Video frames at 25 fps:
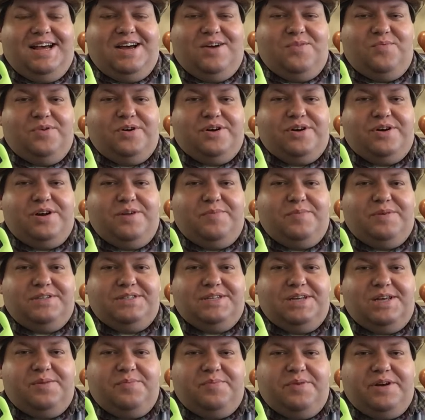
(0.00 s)
We're going to be
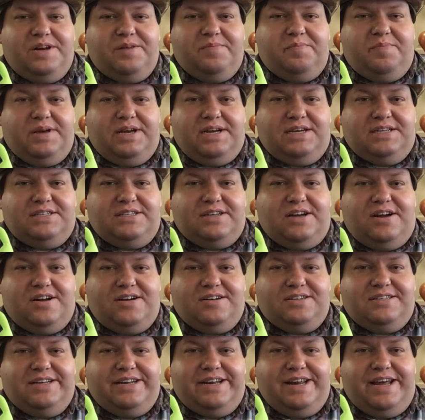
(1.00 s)
celebrating Pixar
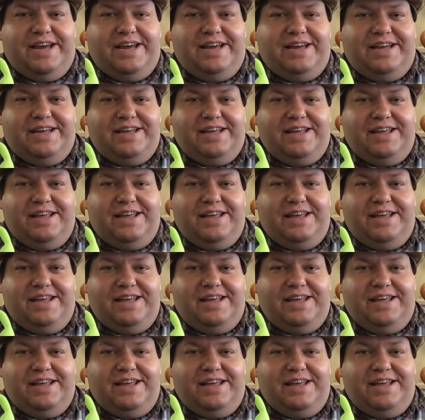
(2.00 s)
today